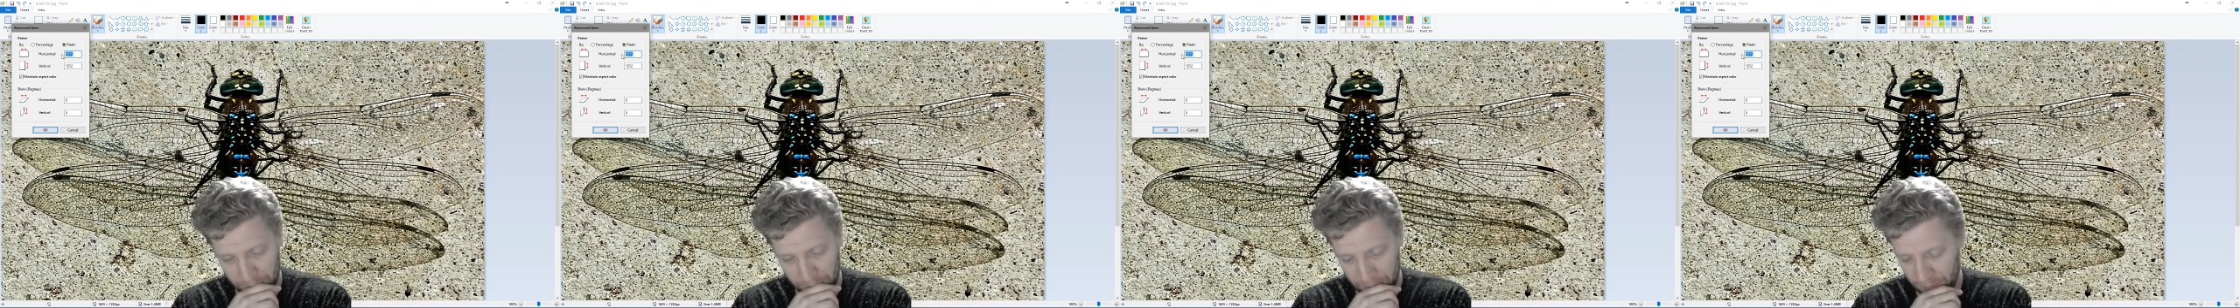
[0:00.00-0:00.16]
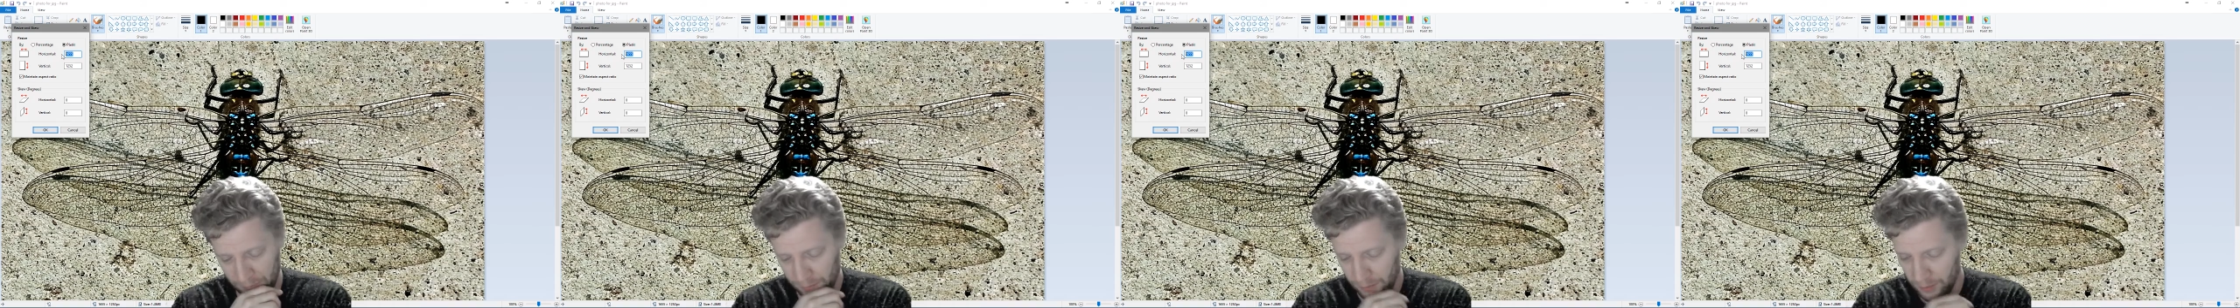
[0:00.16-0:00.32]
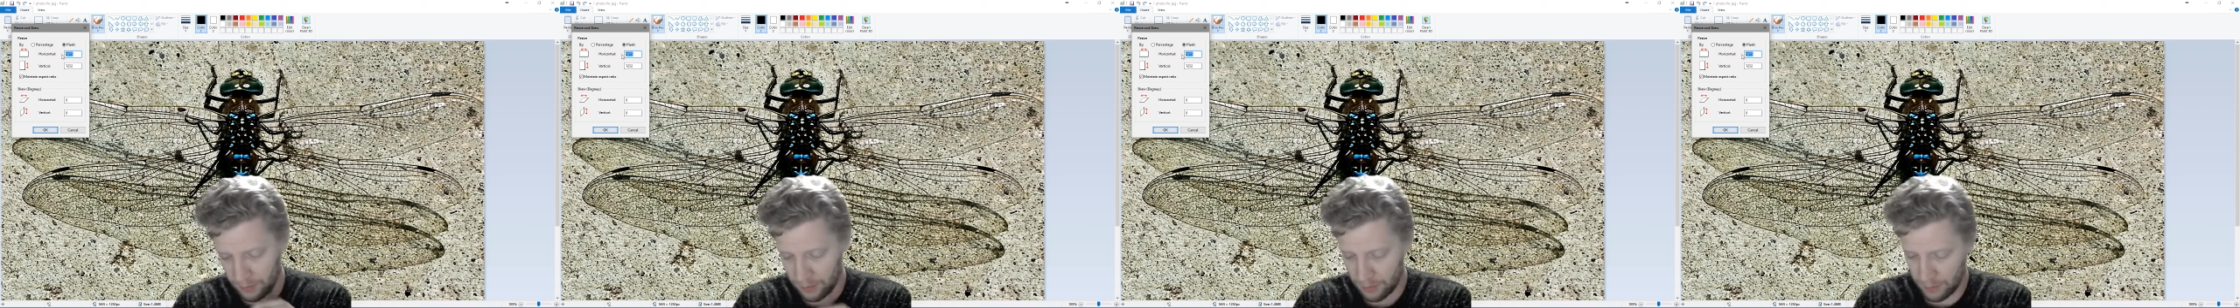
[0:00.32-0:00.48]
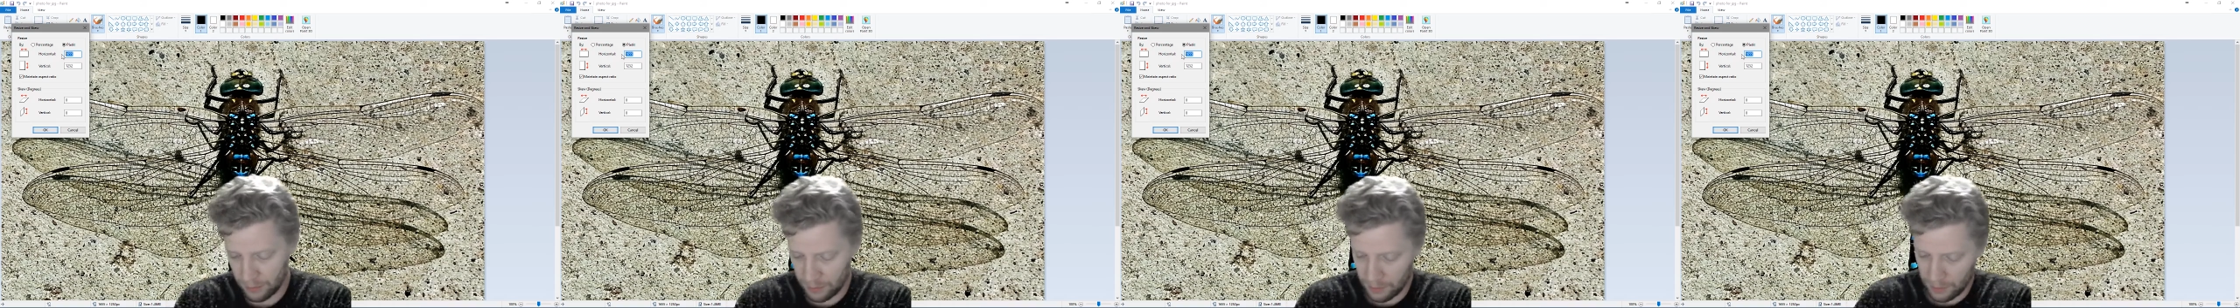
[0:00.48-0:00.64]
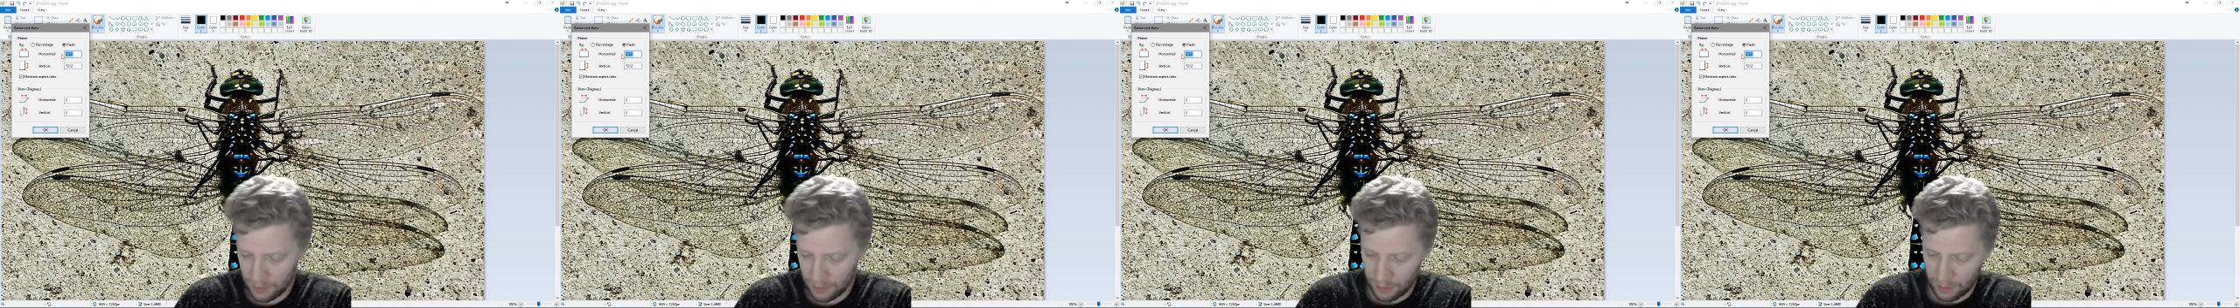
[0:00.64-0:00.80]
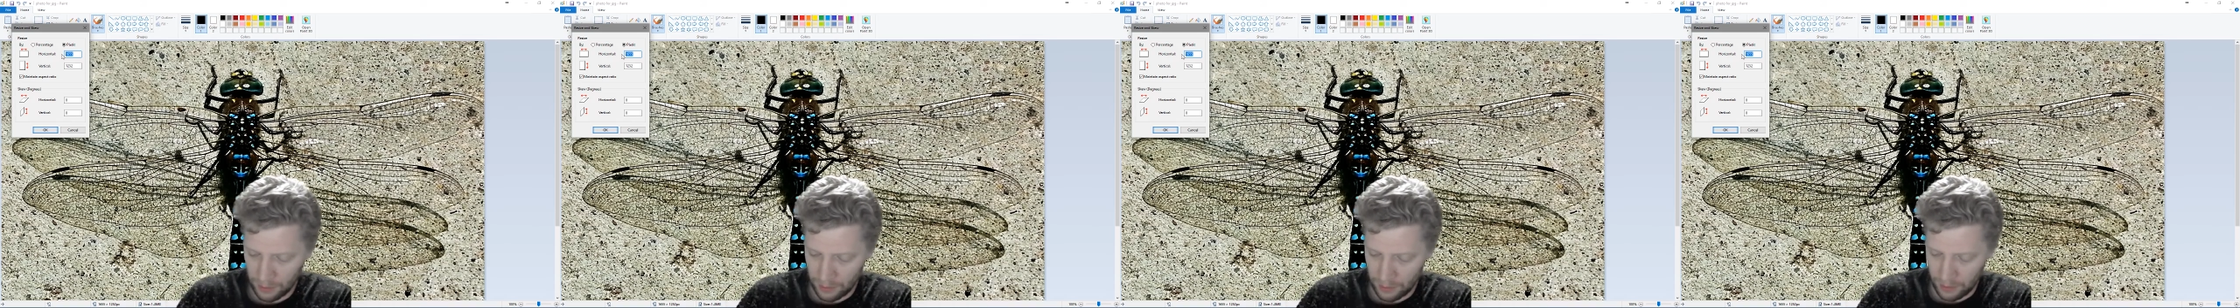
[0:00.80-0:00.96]
message
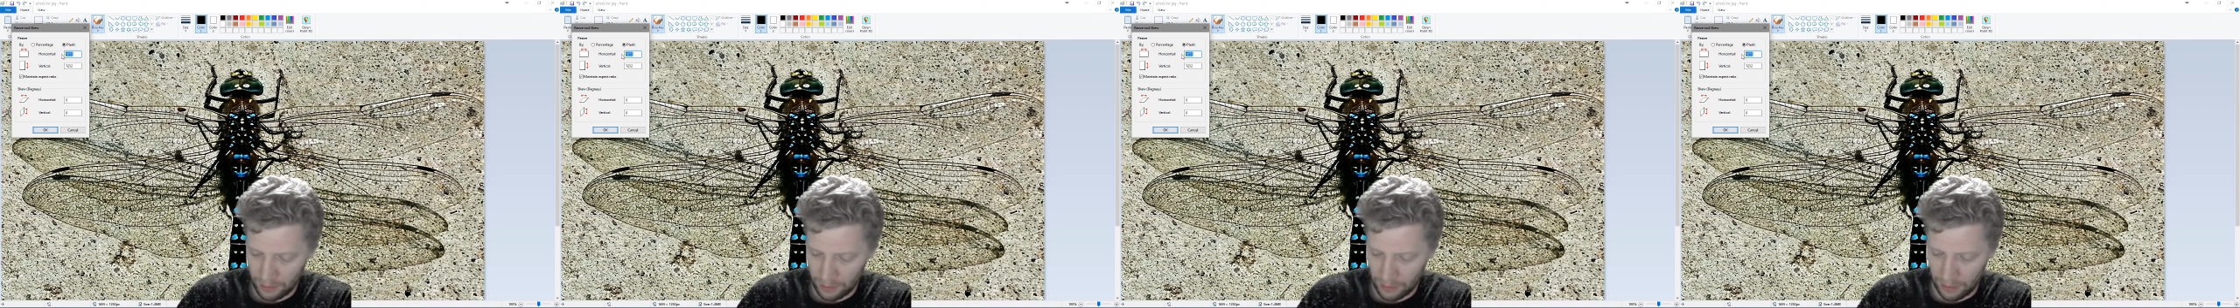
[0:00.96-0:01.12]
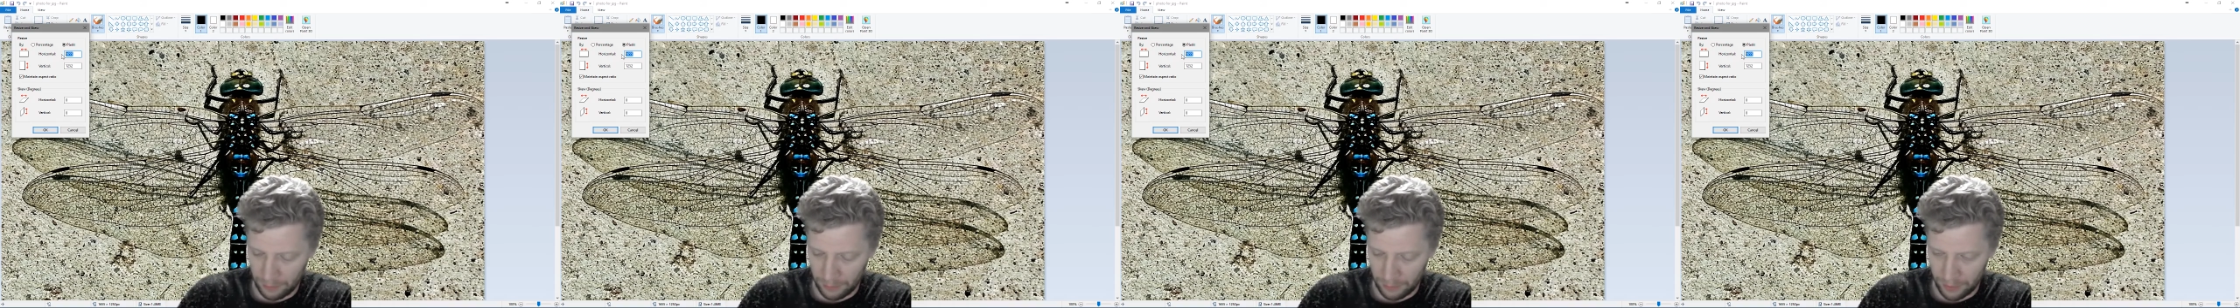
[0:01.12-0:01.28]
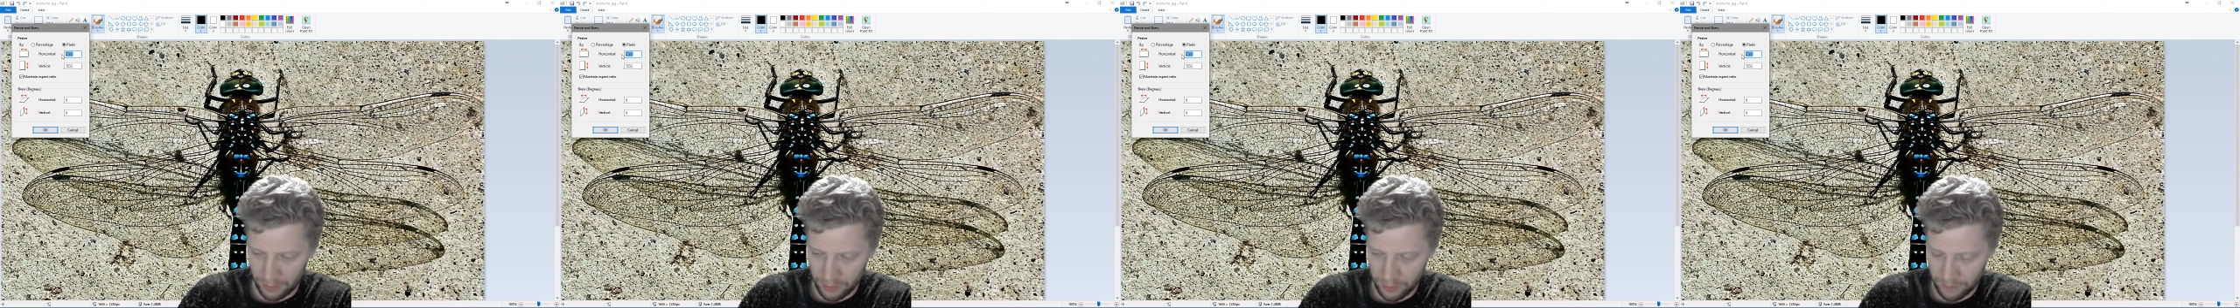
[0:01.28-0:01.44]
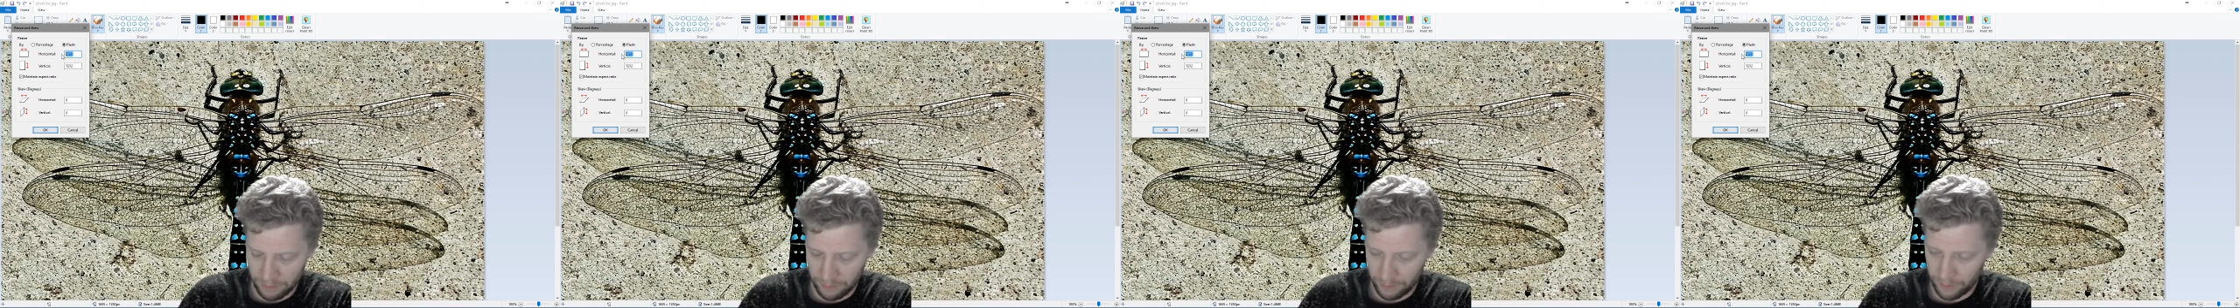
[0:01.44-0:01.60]
image.